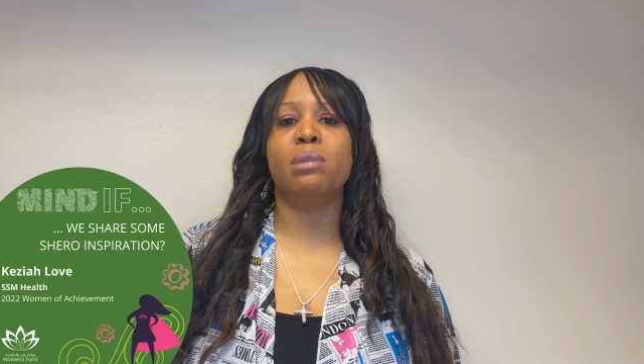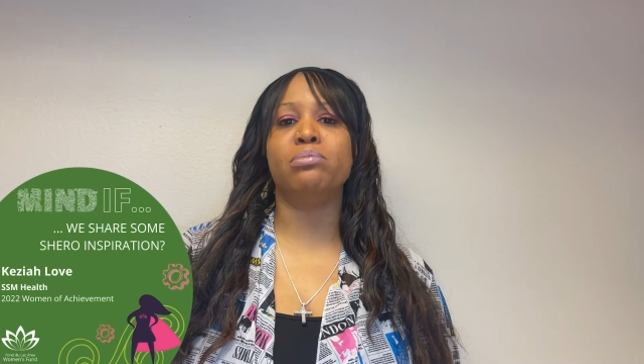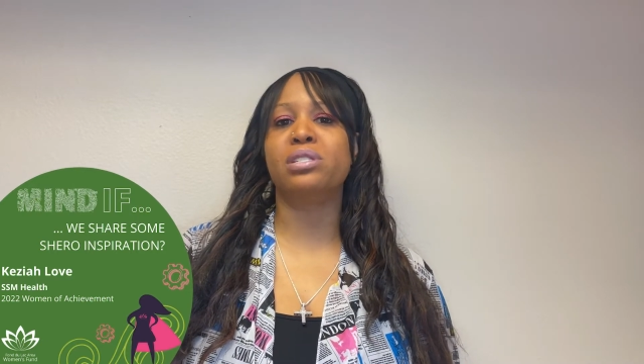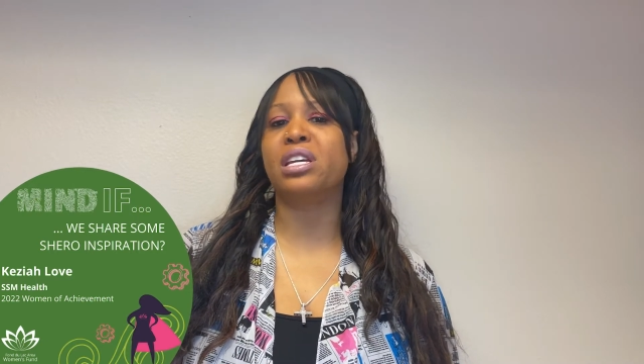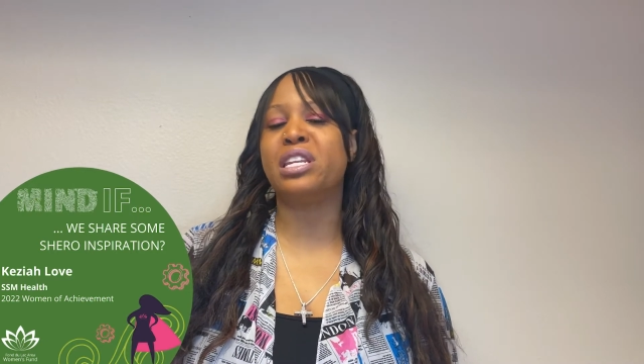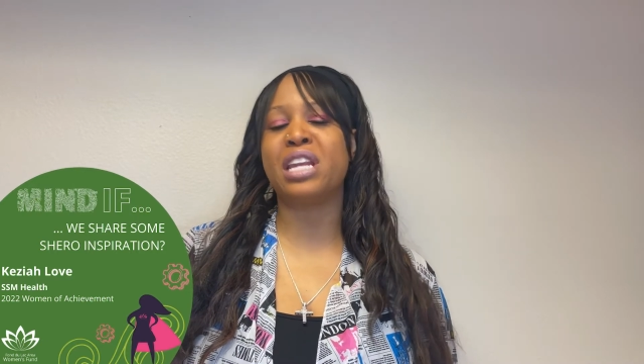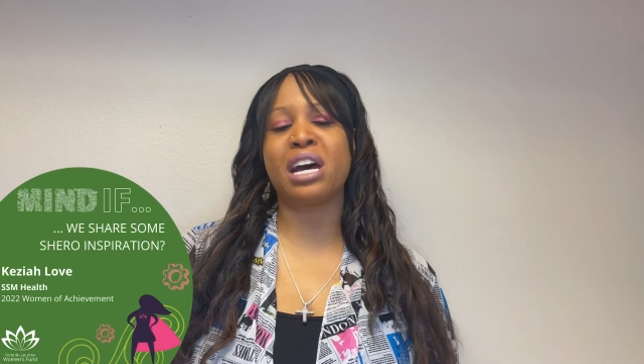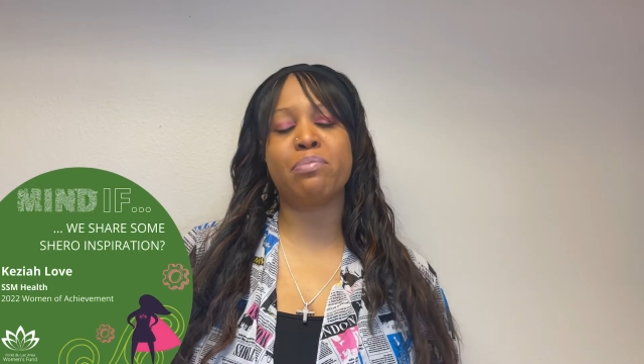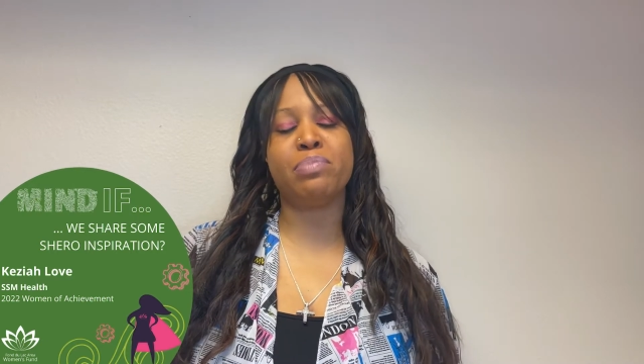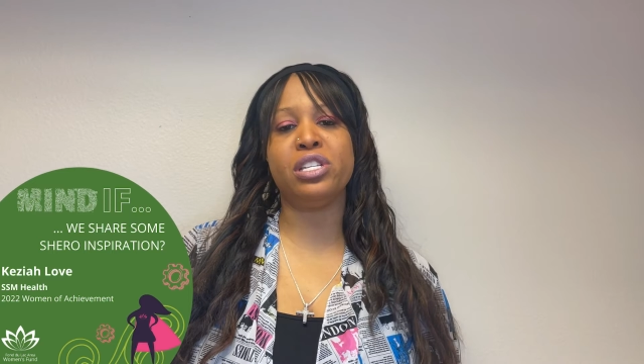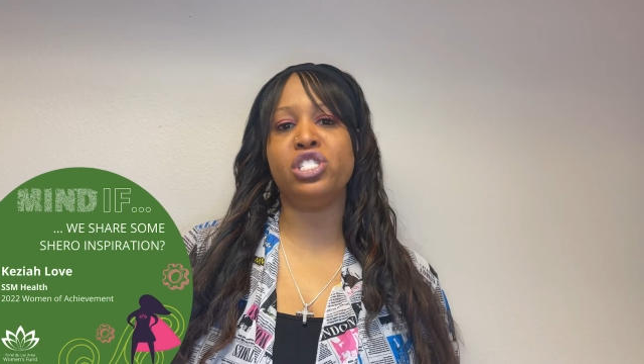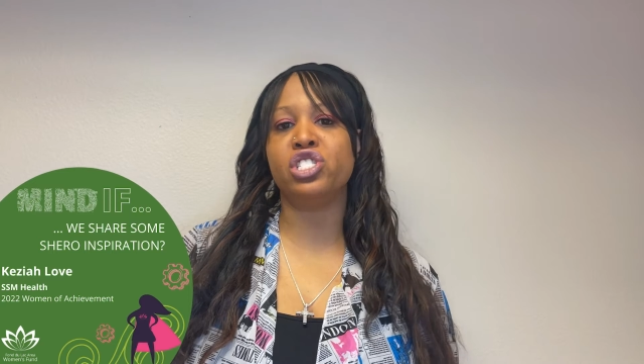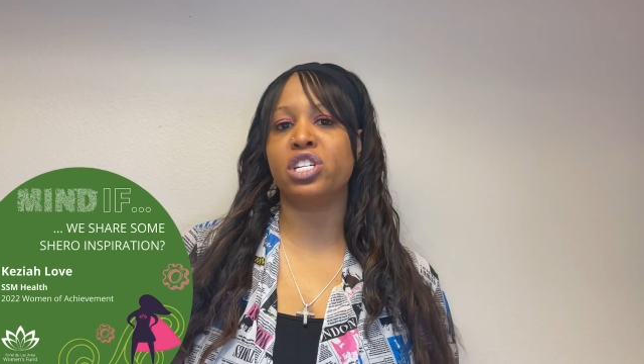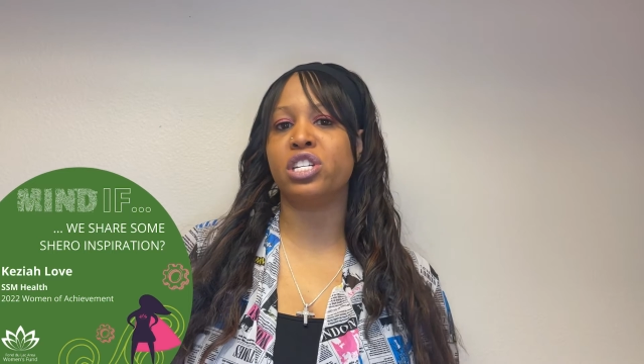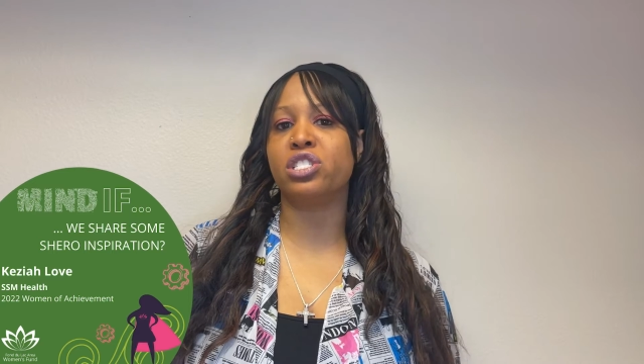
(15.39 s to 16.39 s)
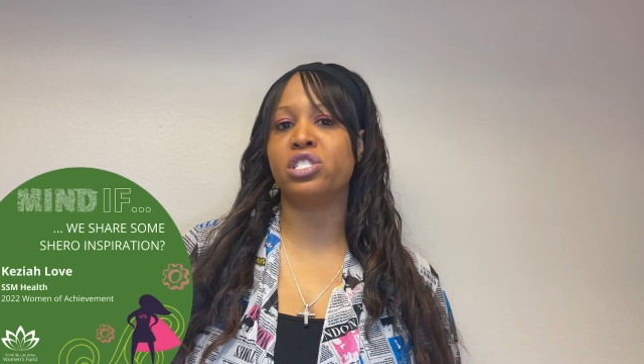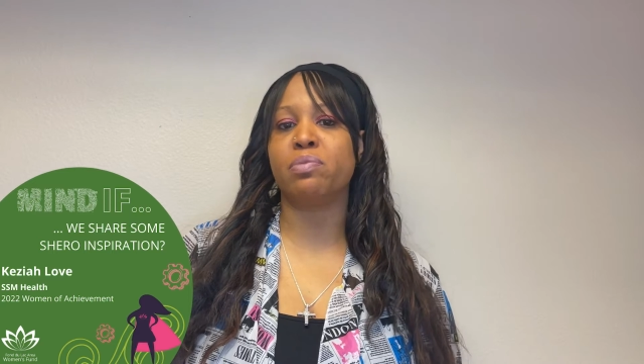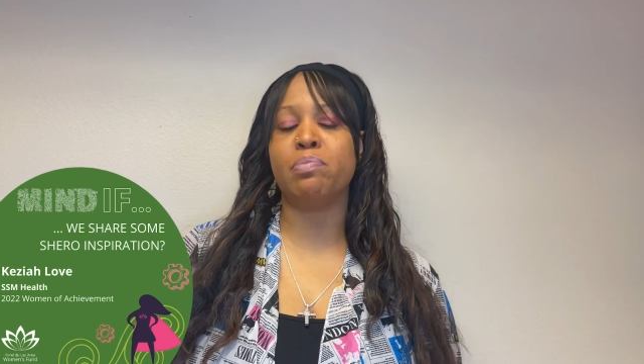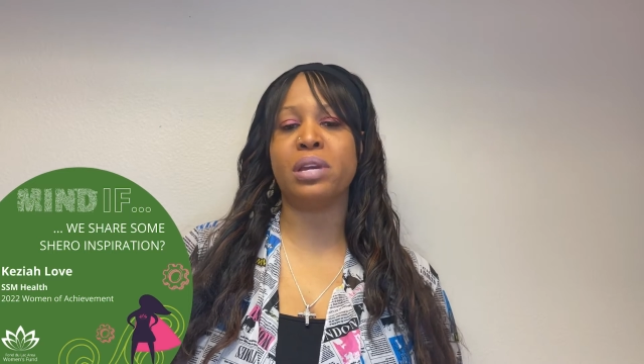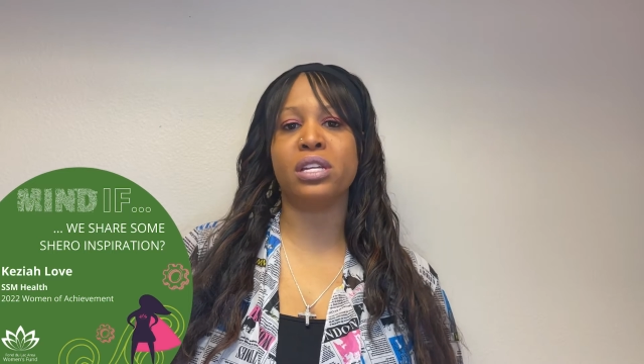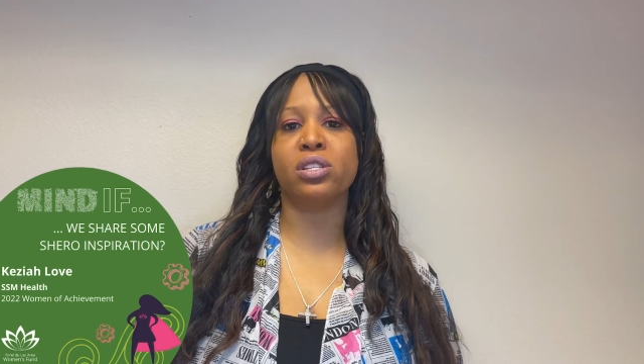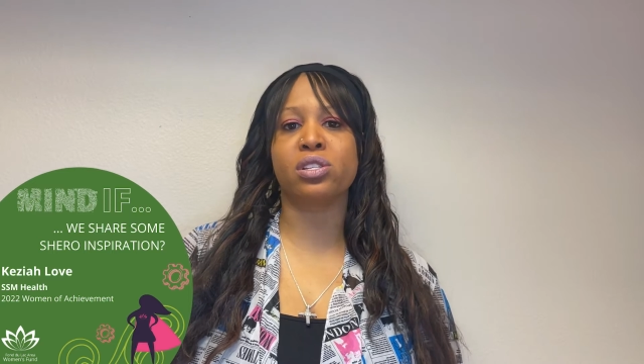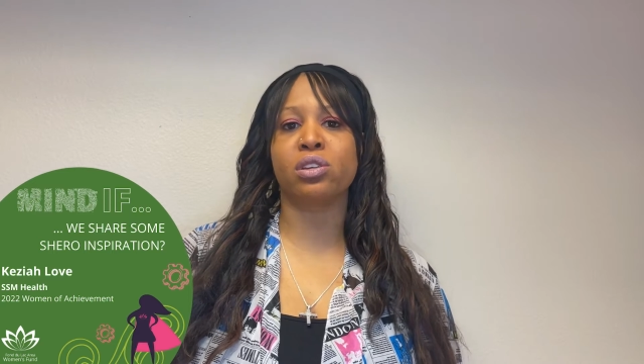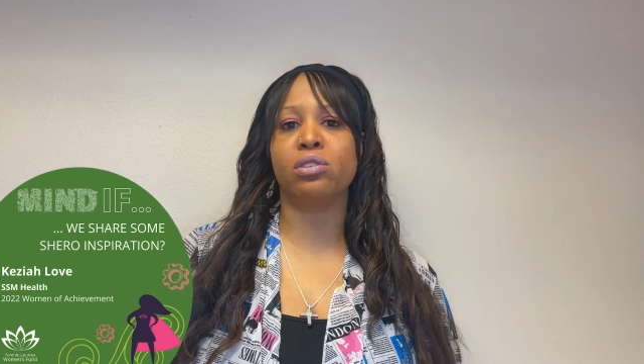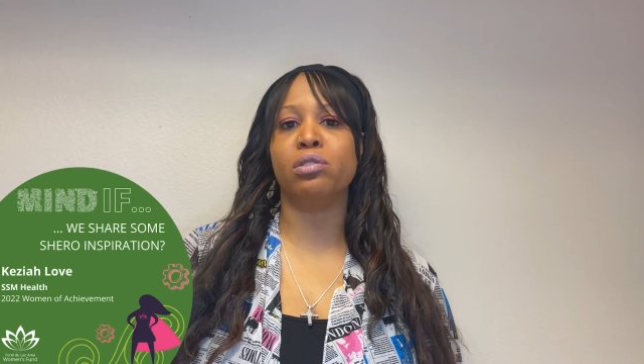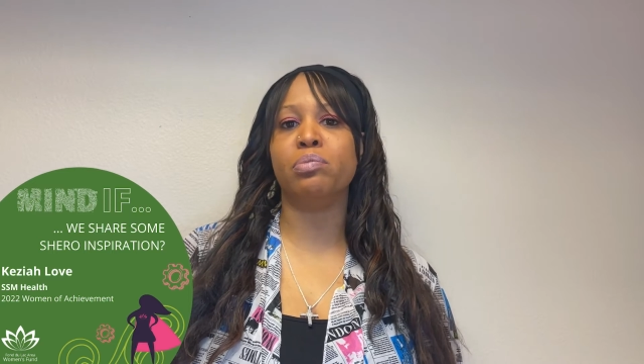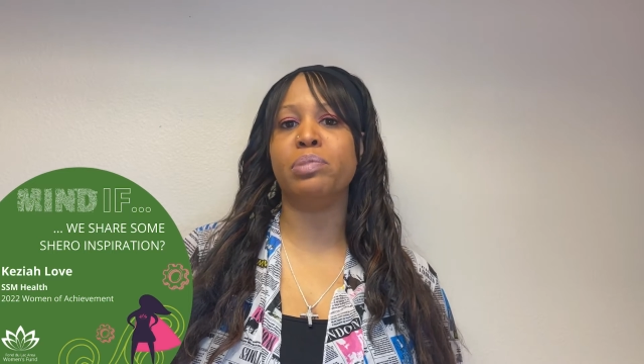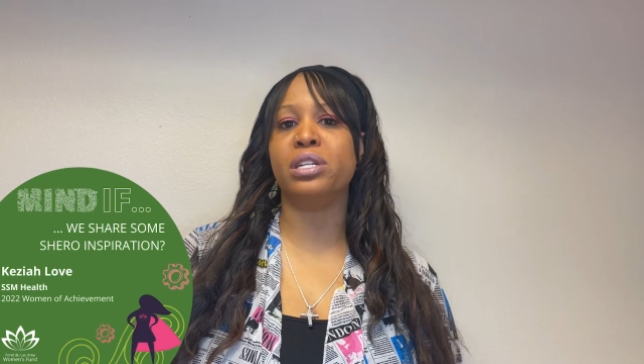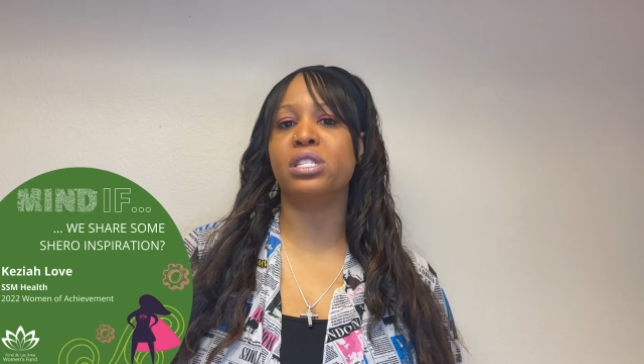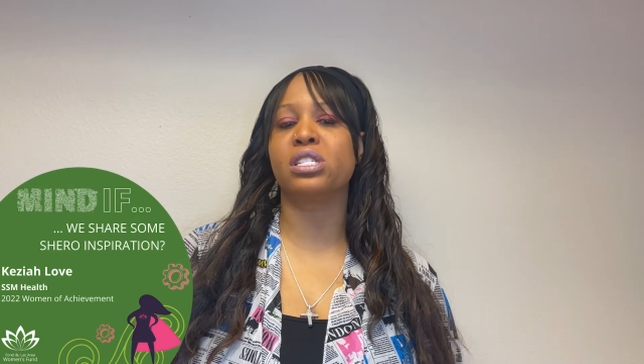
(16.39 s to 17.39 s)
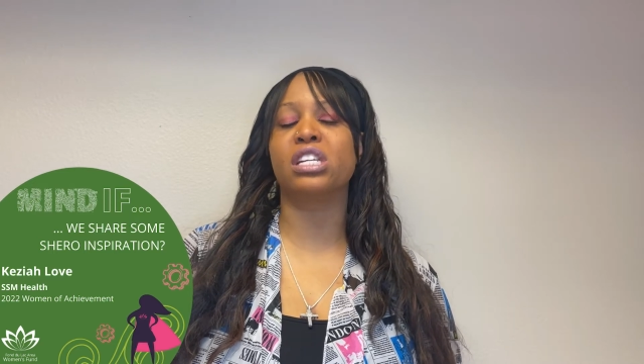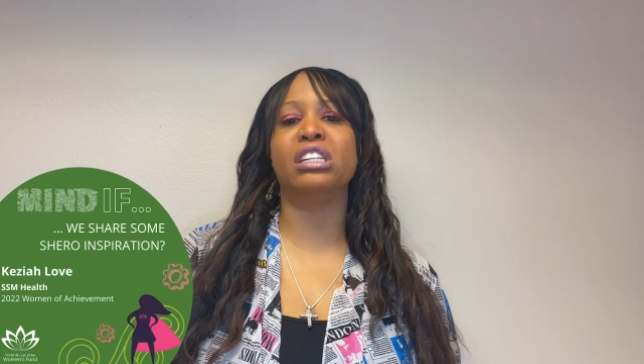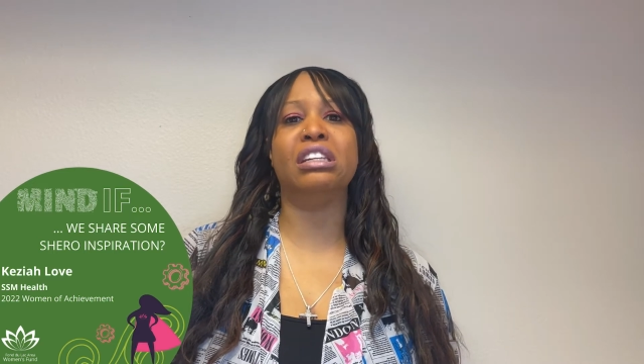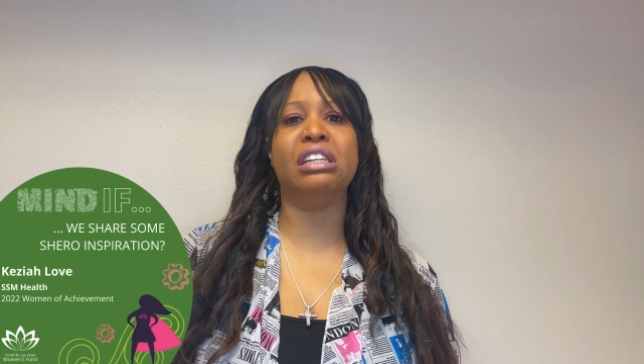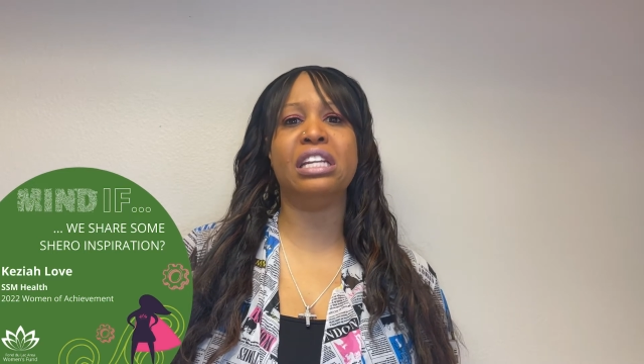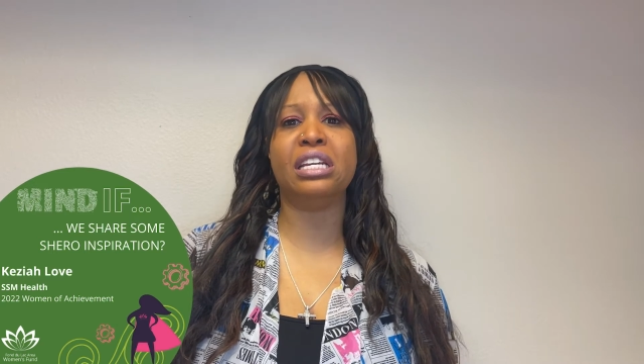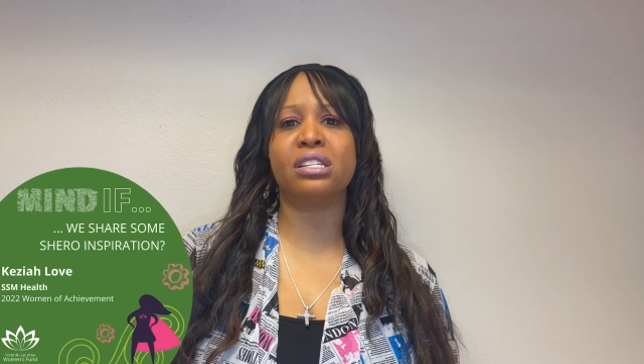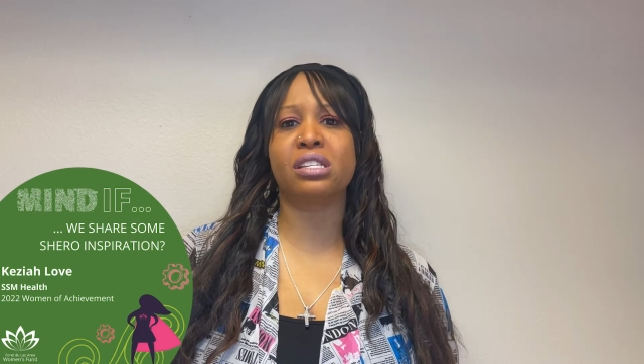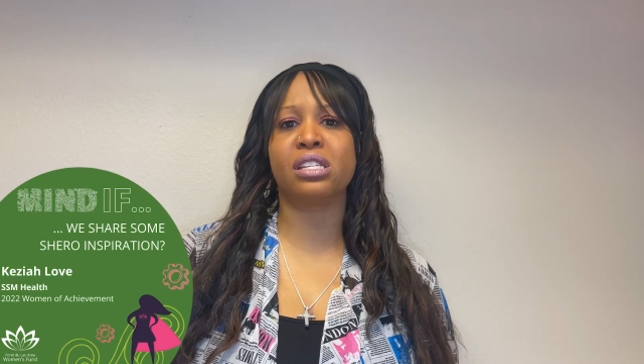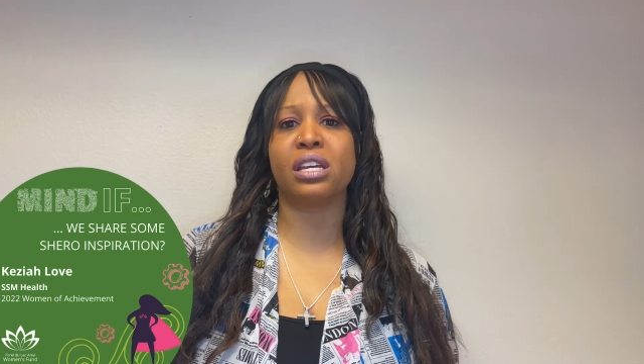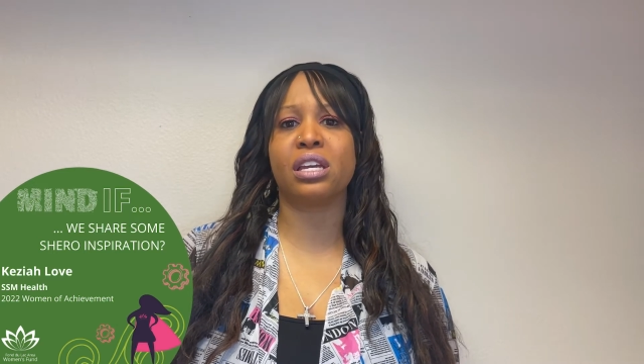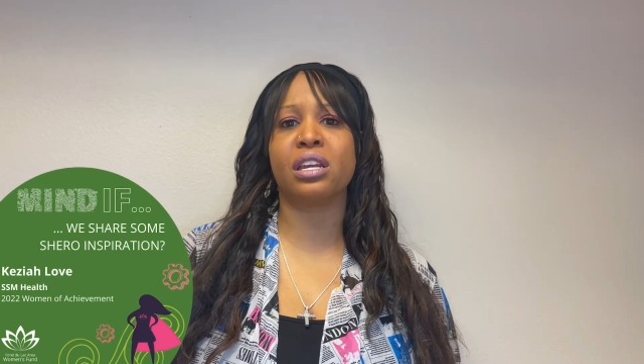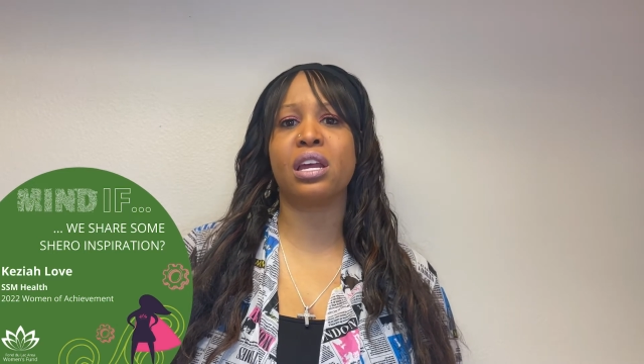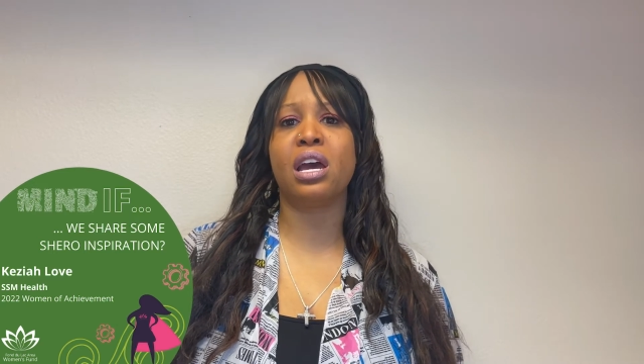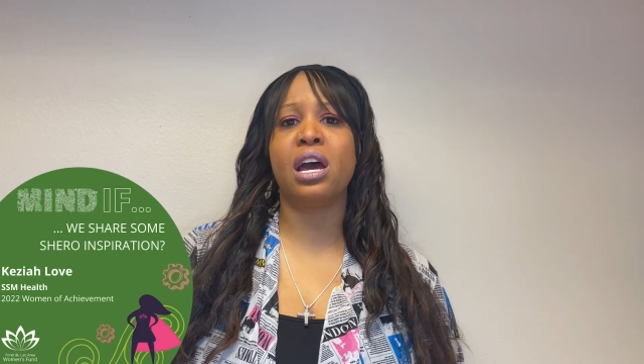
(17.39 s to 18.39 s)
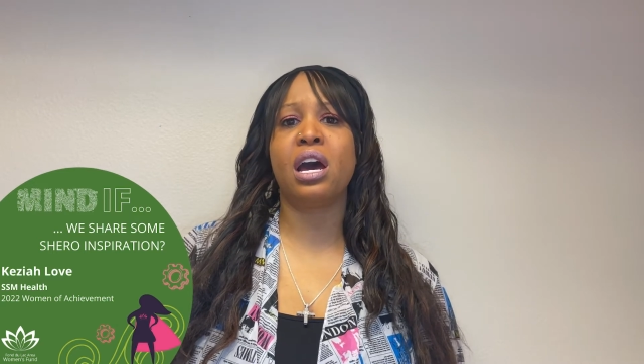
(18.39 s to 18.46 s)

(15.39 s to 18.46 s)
to not be judgmental, but to listen,